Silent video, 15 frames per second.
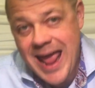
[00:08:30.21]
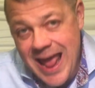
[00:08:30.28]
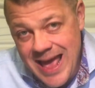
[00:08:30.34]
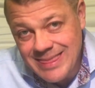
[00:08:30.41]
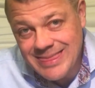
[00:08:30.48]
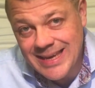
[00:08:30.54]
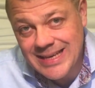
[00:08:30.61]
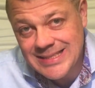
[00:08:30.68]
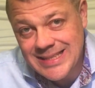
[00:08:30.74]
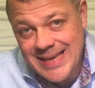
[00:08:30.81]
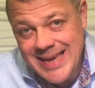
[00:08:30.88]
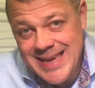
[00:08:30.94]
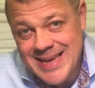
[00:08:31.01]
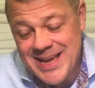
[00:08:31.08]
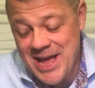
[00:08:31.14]

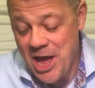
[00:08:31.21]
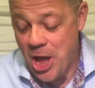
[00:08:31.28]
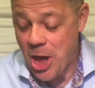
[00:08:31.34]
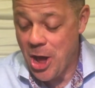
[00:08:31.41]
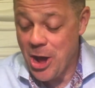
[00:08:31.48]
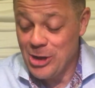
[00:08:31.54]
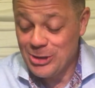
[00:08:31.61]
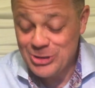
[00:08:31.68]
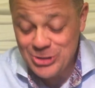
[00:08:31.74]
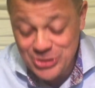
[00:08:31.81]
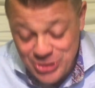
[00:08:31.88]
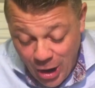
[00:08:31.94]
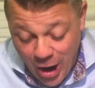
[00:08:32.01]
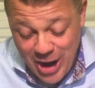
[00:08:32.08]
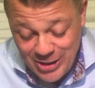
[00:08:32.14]
ethically,
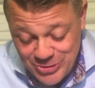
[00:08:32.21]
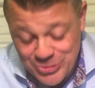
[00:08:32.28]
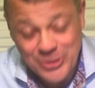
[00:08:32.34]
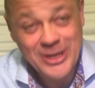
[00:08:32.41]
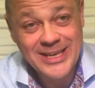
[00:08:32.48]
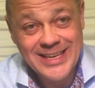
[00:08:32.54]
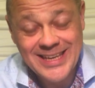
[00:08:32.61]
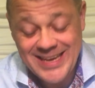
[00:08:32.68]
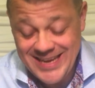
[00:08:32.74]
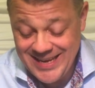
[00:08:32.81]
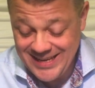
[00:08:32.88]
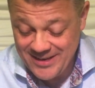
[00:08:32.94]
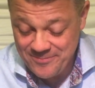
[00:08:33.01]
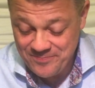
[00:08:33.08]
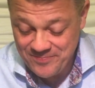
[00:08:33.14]

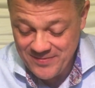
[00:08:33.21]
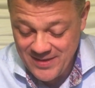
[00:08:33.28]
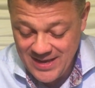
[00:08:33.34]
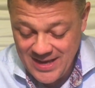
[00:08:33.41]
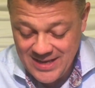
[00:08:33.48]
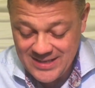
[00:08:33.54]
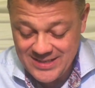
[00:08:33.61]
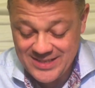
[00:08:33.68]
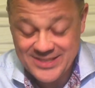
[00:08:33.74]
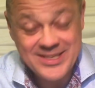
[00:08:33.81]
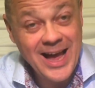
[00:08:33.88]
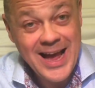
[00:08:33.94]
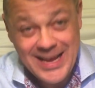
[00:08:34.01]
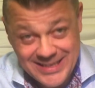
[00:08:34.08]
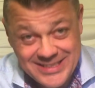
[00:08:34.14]
doctrinally,
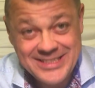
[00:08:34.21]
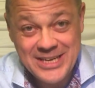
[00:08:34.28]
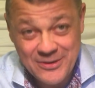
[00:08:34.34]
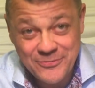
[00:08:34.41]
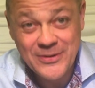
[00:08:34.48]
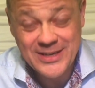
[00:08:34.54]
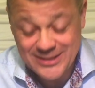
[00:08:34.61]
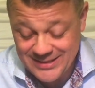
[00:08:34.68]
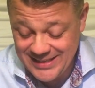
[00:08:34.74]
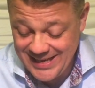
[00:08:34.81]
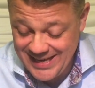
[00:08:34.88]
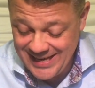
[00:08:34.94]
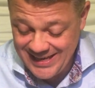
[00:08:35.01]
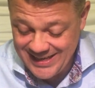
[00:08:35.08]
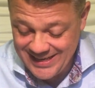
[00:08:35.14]

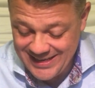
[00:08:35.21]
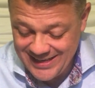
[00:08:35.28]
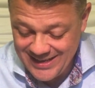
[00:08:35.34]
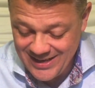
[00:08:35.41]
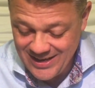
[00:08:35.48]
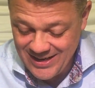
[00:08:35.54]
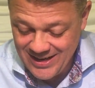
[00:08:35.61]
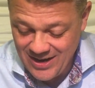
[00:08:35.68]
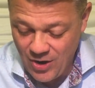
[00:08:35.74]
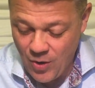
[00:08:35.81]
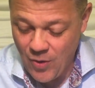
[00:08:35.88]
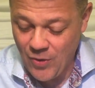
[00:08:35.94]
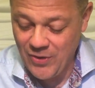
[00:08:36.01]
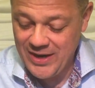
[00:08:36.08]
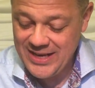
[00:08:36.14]
scientifically,
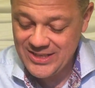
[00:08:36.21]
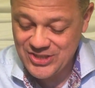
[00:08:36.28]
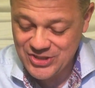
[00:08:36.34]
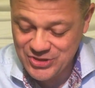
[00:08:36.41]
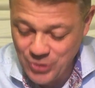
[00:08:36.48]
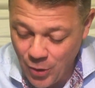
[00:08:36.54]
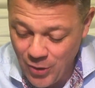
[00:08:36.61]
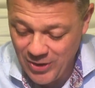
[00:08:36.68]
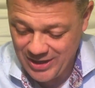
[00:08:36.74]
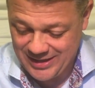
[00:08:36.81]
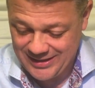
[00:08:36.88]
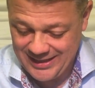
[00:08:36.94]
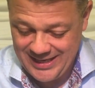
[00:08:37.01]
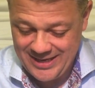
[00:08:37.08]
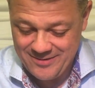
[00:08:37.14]
or
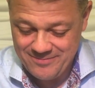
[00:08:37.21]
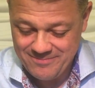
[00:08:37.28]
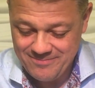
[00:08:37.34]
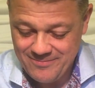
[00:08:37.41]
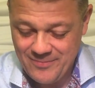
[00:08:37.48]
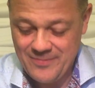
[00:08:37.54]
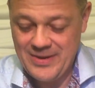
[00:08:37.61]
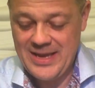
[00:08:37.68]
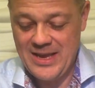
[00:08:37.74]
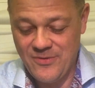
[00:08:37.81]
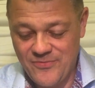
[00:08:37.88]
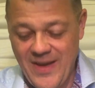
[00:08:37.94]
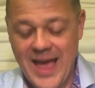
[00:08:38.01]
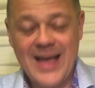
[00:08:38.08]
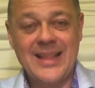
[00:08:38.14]
historically. In
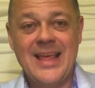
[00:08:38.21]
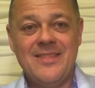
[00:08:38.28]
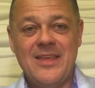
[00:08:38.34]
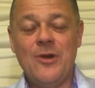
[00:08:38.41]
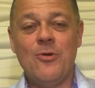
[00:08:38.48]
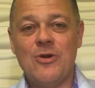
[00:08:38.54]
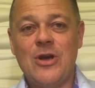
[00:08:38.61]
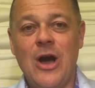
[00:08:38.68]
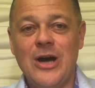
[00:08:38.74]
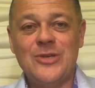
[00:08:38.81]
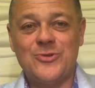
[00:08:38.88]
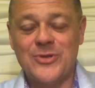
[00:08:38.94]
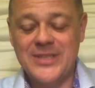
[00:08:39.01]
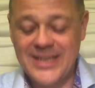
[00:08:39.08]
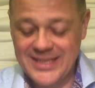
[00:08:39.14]
fact, they don't
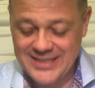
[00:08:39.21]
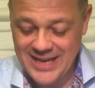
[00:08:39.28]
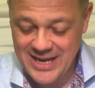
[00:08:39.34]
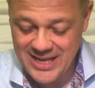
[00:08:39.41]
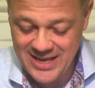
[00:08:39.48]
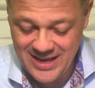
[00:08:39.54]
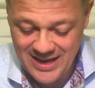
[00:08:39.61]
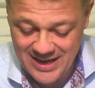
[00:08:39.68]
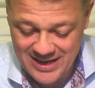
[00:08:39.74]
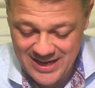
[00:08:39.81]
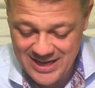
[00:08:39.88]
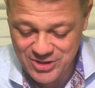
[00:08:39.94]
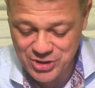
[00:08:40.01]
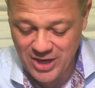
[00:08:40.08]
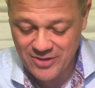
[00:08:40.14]
contradict
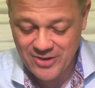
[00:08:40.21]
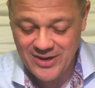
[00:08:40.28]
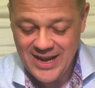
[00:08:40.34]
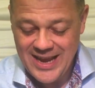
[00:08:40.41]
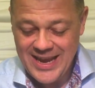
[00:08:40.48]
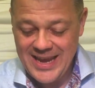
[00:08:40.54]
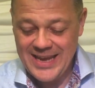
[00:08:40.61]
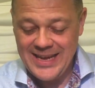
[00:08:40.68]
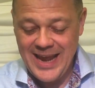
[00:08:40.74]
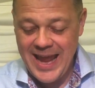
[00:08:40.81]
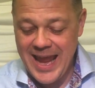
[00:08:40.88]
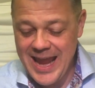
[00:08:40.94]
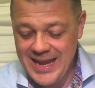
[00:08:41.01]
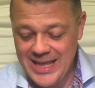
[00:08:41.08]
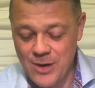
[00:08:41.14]
each other in
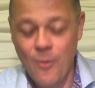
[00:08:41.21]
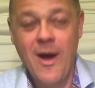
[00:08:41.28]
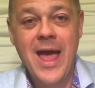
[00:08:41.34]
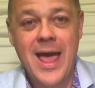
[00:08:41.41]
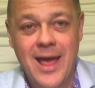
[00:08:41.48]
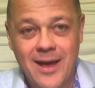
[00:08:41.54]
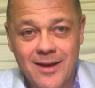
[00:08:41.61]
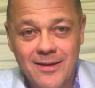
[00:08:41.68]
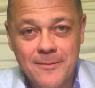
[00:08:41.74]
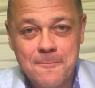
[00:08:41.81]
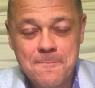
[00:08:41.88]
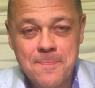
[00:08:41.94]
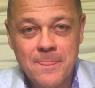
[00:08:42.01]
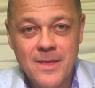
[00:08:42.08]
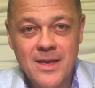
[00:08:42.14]
any way.
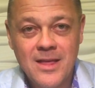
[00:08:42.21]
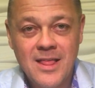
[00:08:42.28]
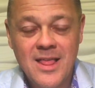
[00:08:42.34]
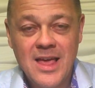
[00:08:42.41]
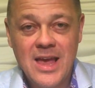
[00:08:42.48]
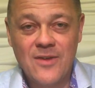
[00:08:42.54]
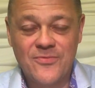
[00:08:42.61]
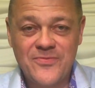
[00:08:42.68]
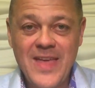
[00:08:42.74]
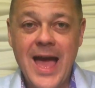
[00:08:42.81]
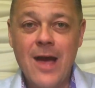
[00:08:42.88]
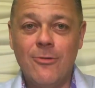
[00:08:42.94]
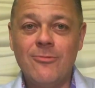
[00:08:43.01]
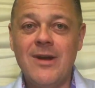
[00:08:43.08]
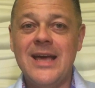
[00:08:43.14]
If
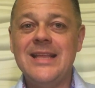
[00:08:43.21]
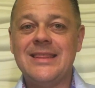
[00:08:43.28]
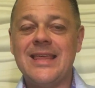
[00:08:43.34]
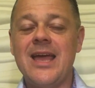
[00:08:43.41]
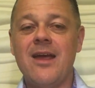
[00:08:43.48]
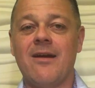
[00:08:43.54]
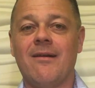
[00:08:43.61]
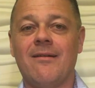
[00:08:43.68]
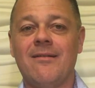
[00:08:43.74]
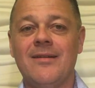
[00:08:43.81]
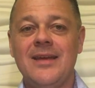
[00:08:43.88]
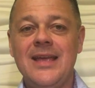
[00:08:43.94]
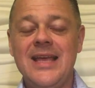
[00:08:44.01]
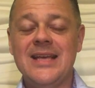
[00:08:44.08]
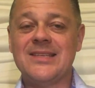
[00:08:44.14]
that right there
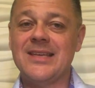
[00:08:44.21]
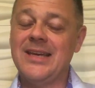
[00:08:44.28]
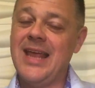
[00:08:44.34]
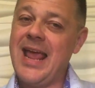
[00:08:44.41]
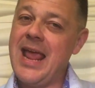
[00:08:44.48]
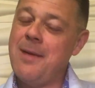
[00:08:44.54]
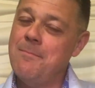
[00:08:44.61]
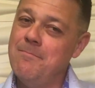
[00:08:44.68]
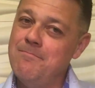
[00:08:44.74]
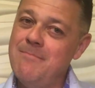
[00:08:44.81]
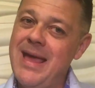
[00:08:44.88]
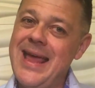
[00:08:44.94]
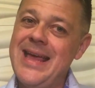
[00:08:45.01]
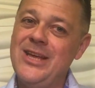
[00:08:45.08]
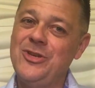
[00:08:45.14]
isn't a
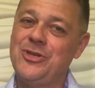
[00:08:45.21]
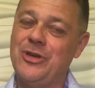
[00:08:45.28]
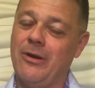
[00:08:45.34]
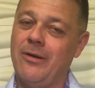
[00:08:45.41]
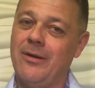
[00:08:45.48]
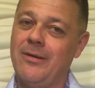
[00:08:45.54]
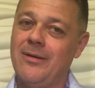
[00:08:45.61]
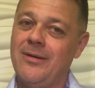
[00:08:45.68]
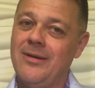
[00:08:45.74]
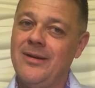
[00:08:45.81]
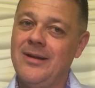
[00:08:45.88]
major